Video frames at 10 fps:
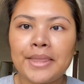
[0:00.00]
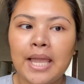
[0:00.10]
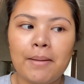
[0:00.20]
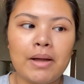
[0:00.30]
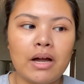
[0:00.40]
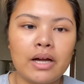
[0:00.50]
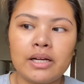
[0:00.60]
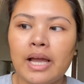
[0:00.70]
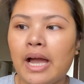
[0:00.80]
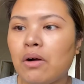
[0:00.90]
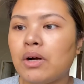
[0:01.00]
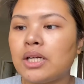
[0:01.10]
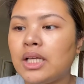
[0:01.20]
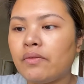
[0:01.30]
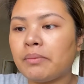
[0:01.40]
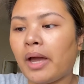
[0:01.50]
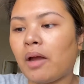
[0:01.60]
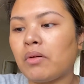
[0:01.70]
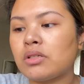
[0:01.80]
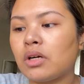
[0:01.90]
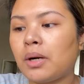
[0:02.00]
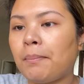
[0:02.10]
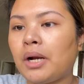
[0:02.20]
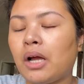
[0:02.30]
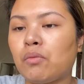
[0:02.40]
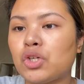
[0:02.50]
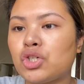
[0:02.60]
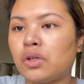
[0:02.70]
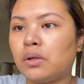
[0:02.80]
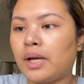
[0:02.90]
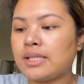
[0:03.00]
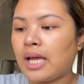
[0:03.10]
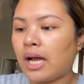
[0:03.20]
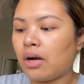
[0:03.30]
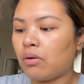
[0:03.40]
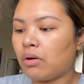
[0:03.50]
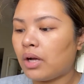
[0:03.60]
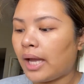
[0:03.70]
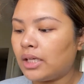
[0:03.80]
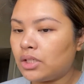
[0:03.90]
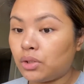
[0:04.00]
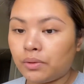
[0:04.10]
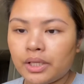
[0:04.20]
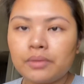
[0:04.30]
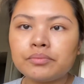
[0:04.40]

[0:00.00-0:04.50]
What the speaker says: about how uneven my eyebrows are, but I will show you guys how I do it.